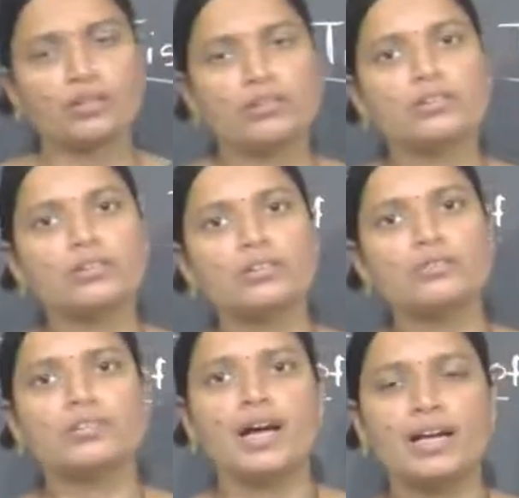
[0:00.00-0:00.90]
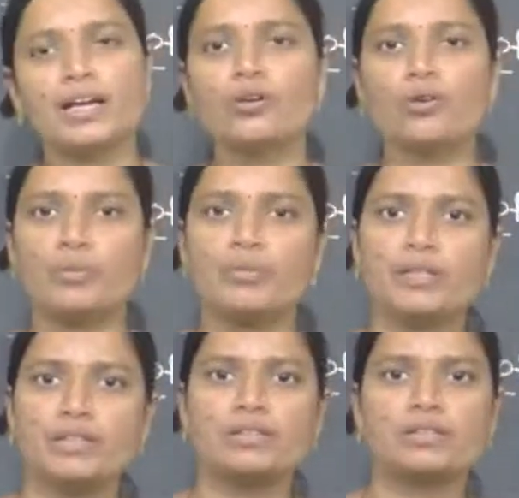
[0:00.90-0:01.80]
The anatomy
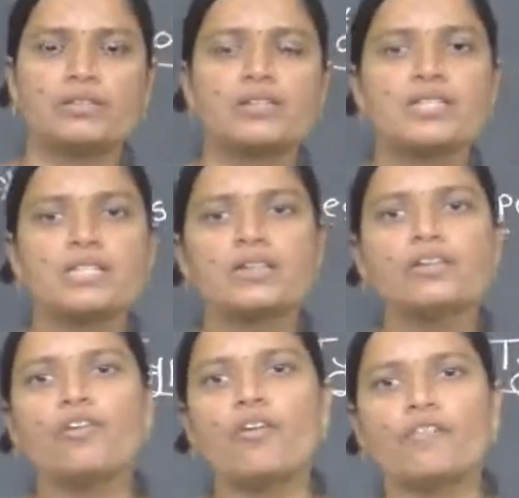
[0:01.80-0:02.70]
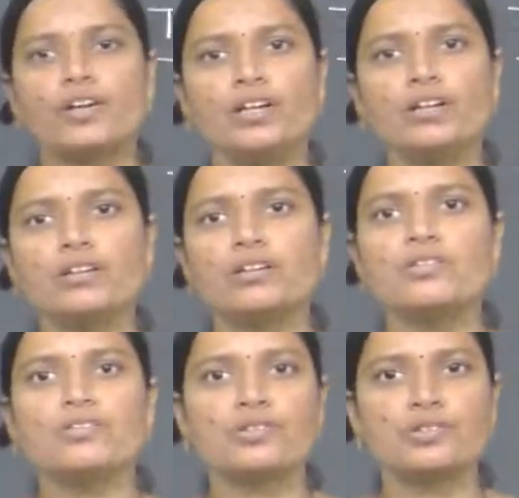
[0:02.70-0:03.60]
means the study of
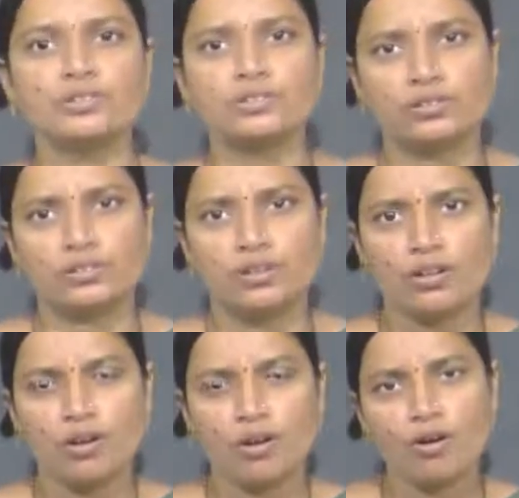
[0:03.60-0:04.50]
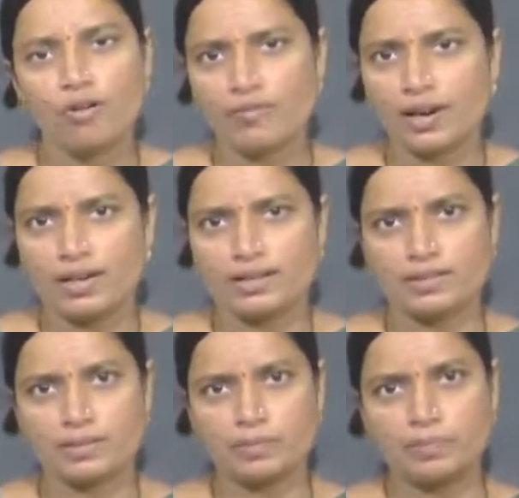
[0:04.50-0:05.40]
internal structure of
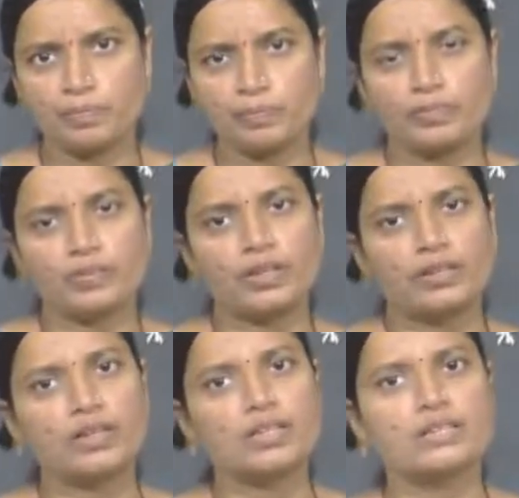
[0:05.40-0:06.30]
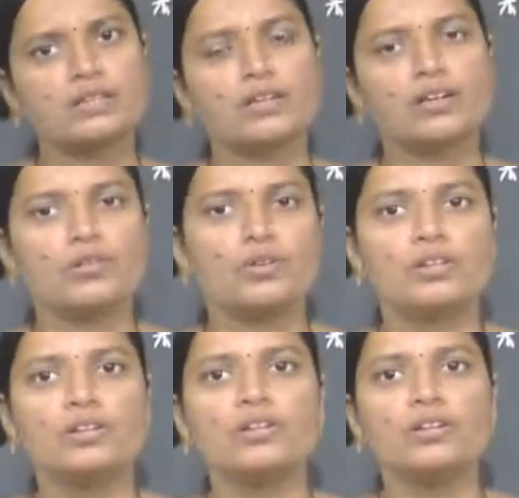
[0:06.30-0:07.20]
plants. It is
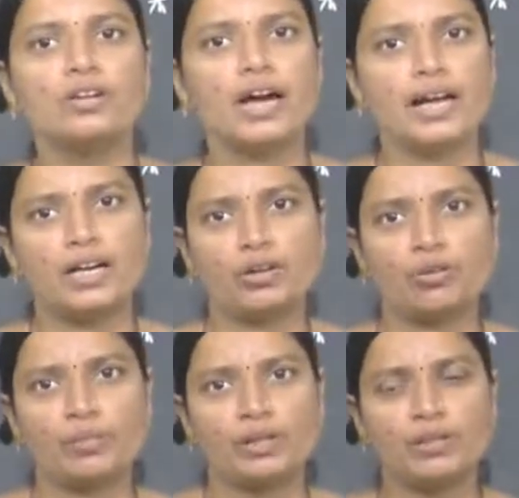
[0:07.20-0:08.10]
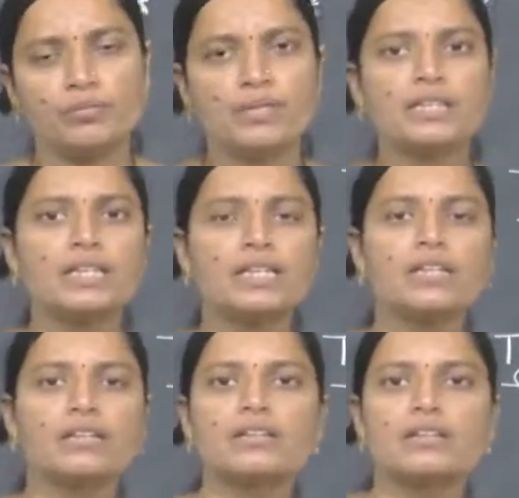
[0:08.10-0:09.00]
including the anatomy. Means the
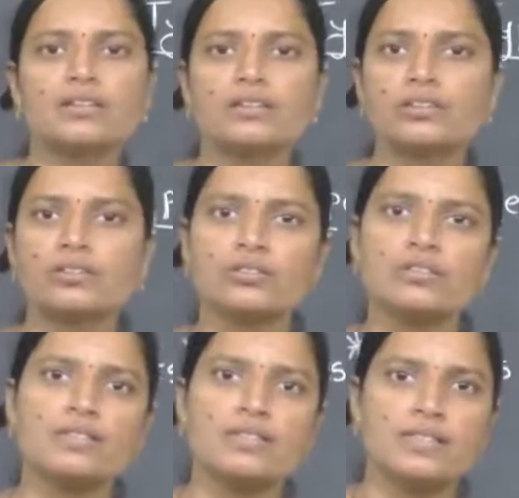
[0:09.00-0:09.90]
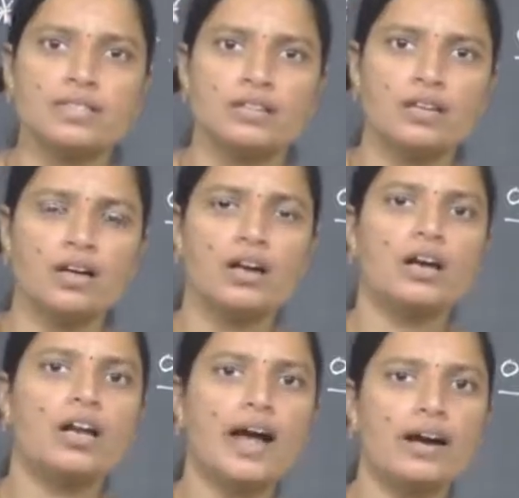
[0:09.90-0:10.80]
internal structure is seen
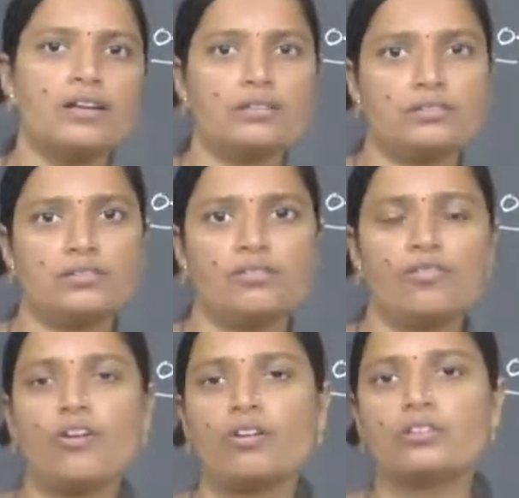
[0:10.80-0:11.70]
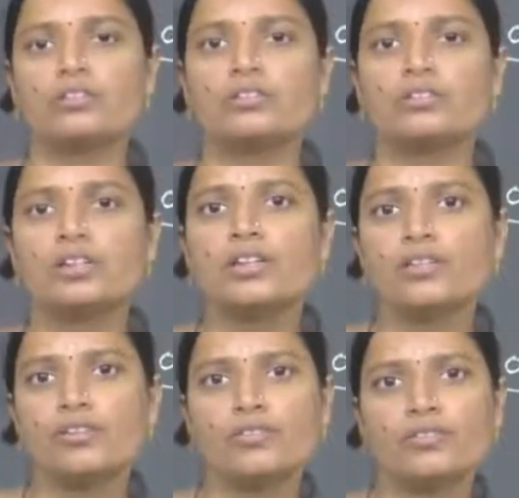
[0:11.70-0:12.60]
later for the
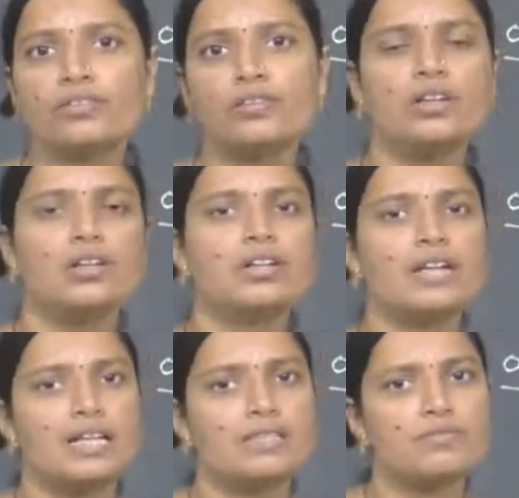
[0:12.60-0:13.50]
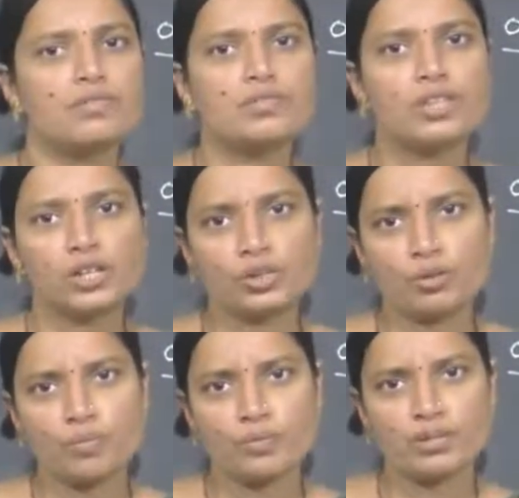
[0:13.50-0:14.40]
study of the transverse
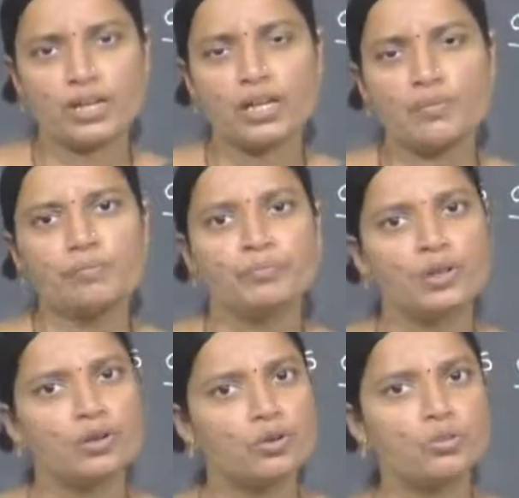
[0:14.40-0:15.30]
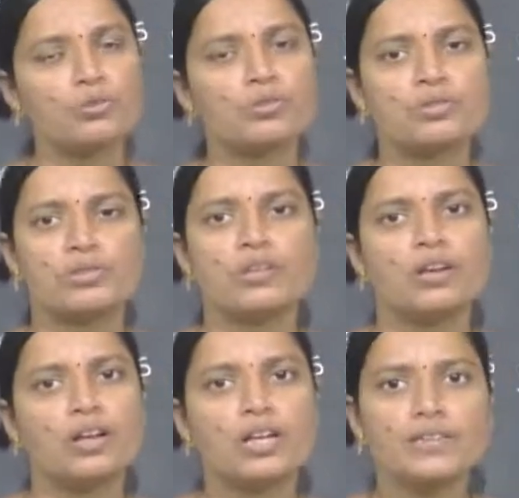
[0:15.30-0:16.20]
section of stem, roots,
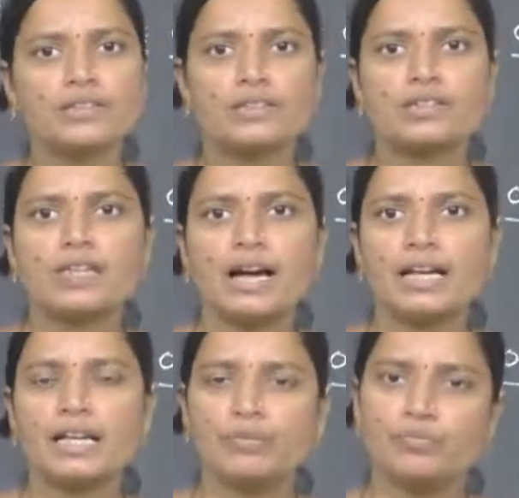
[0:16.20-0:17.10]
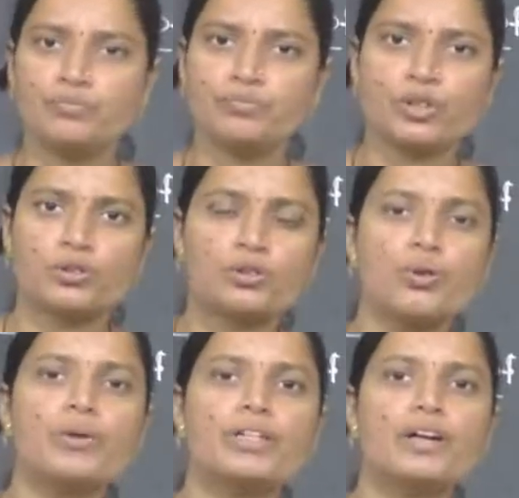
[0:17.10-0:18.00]
leaves, that time
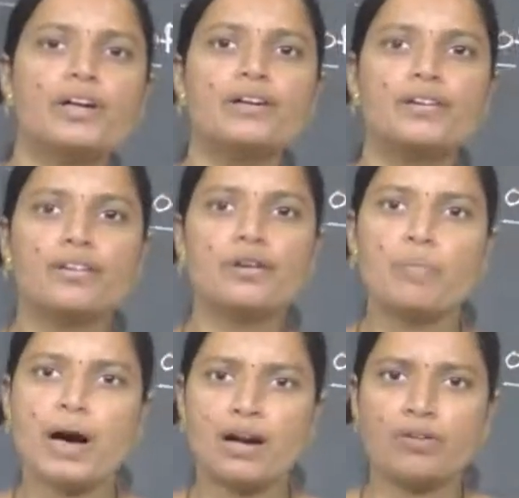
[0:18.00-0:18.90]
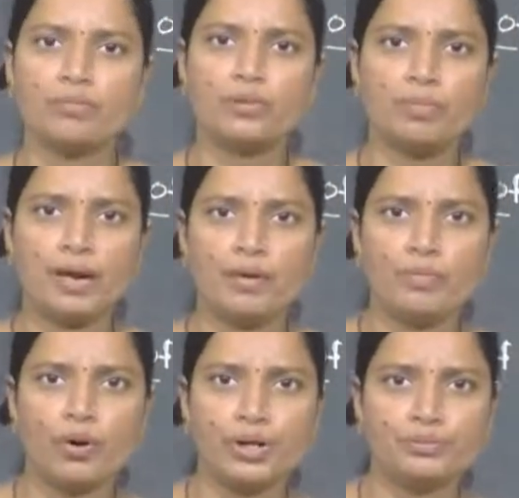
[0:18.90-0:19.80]
showing the internal part of the
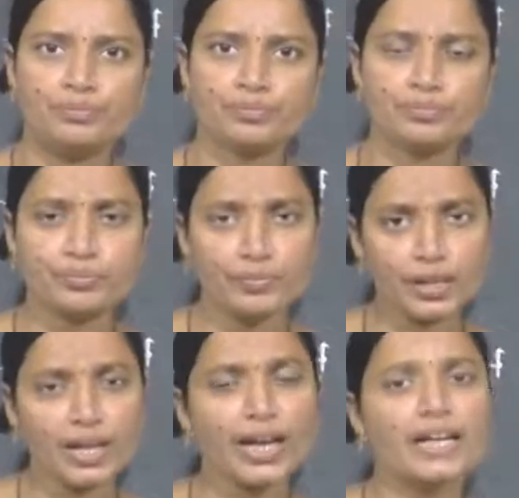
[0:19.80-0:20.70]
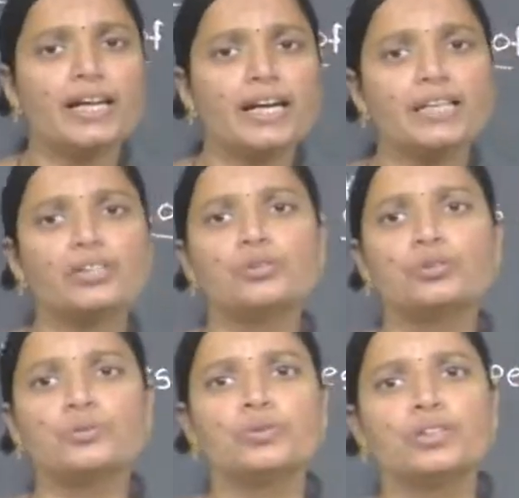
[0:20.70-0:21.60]
plant body, and they can
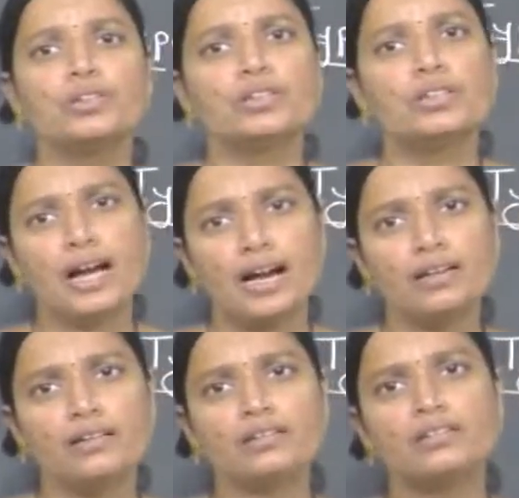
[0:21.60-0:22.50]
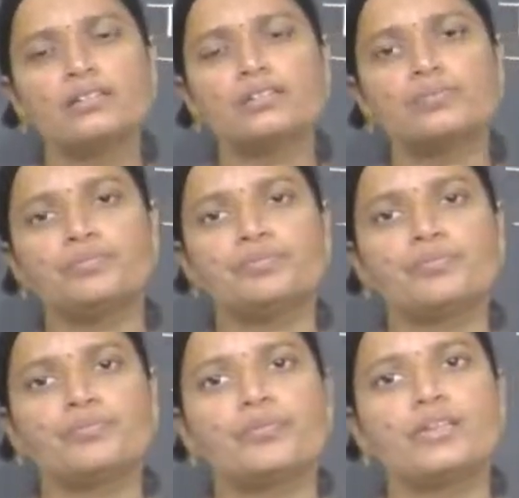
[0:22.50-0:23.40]
show that
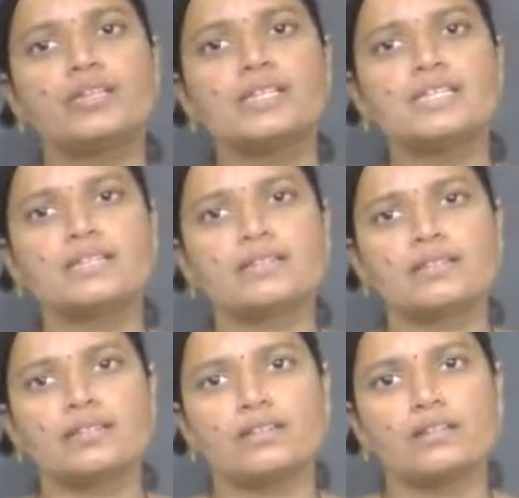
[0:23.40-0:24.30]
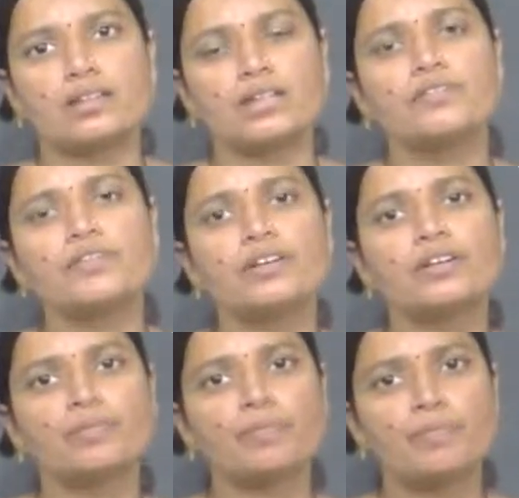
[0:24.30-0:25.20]
these
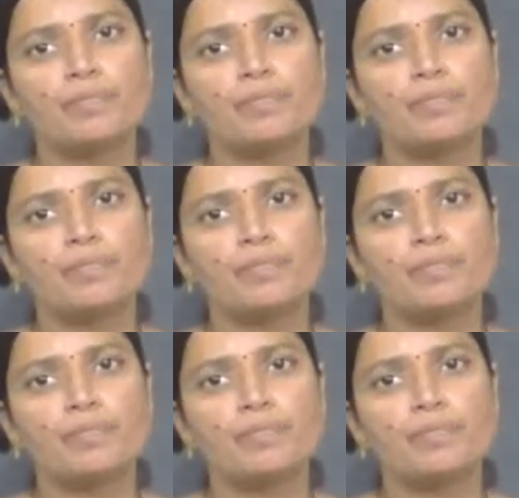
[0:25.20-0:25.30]
different